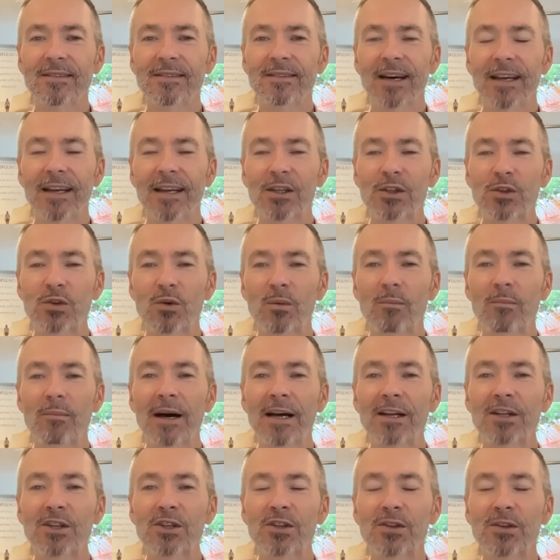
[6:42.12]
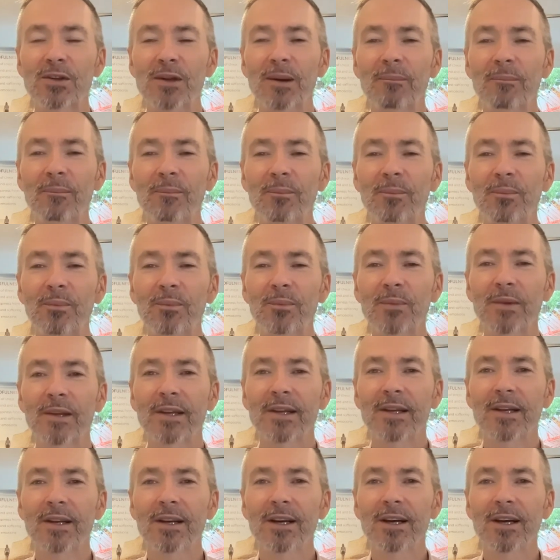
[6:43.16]
And as you imagine them,
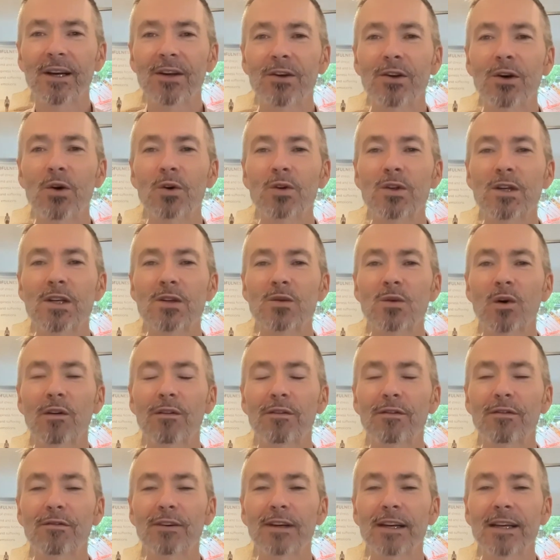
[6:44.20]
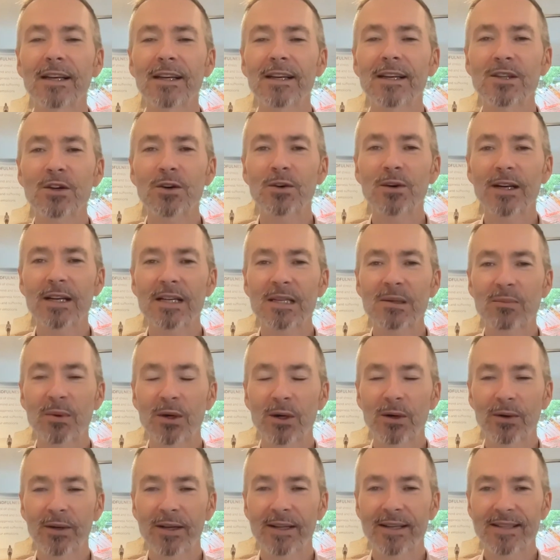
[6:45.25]
notice what feelings you're
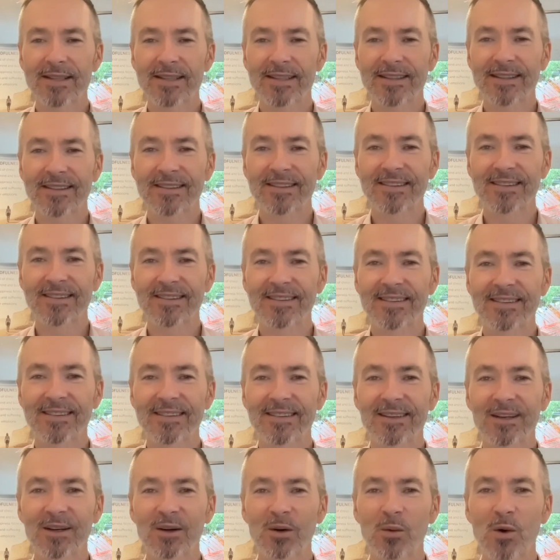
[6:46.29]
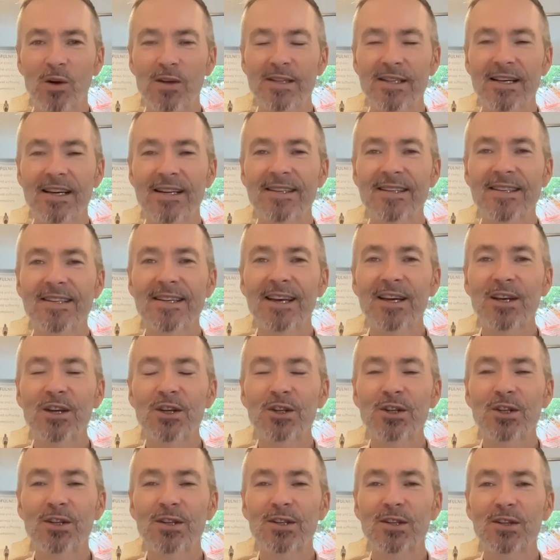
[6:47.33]
experiencing, what
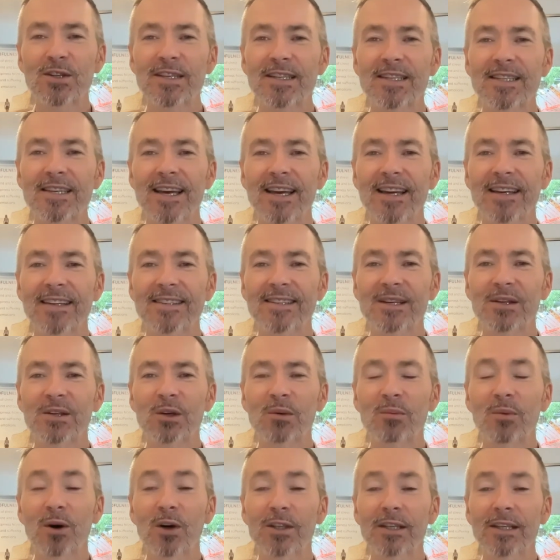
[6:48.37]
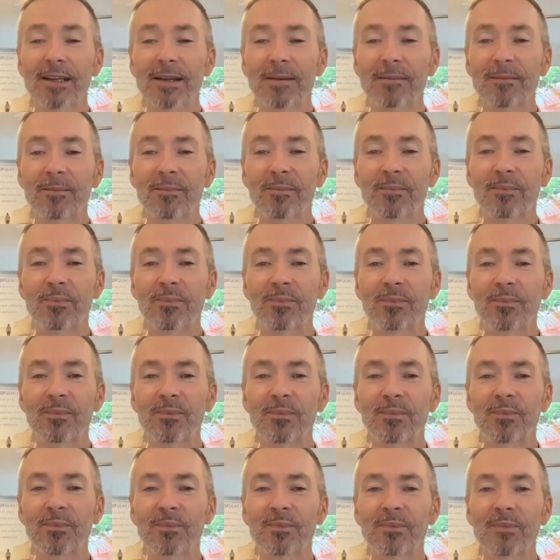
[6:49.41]
sensations you detect in your body,
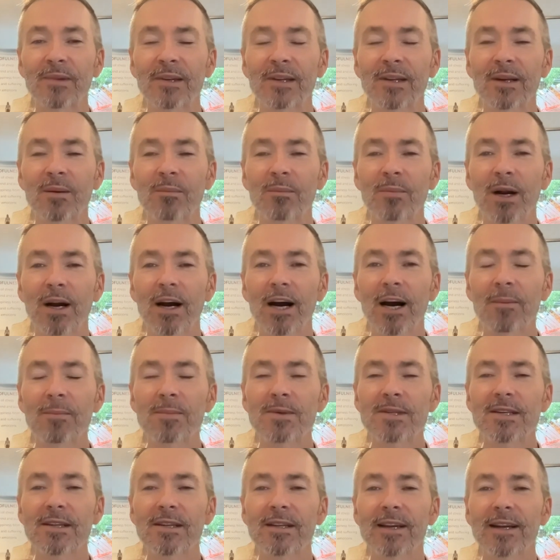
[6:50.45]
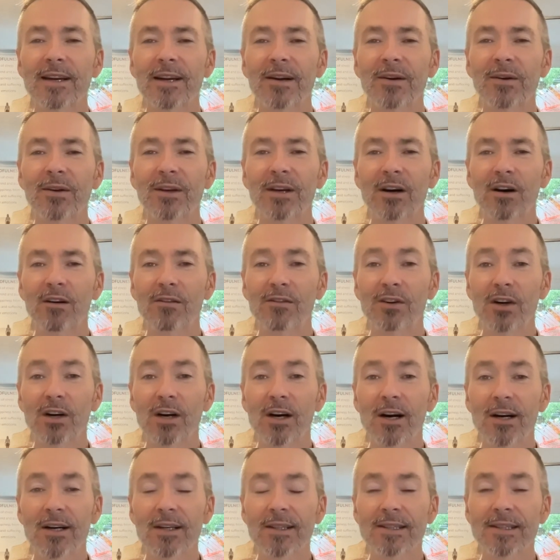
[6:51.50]
perhaps in the area of your
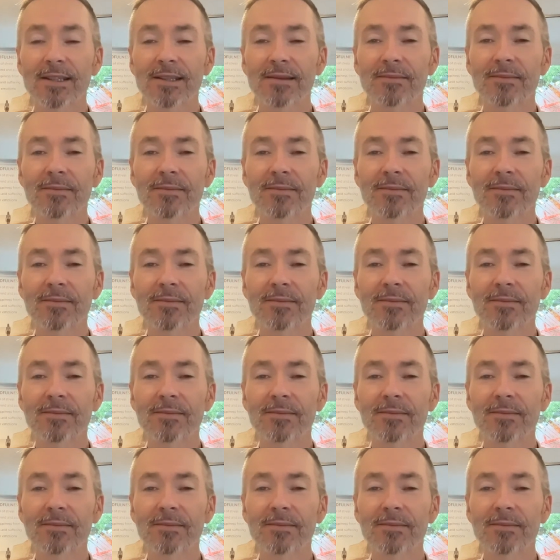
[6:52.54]
heart.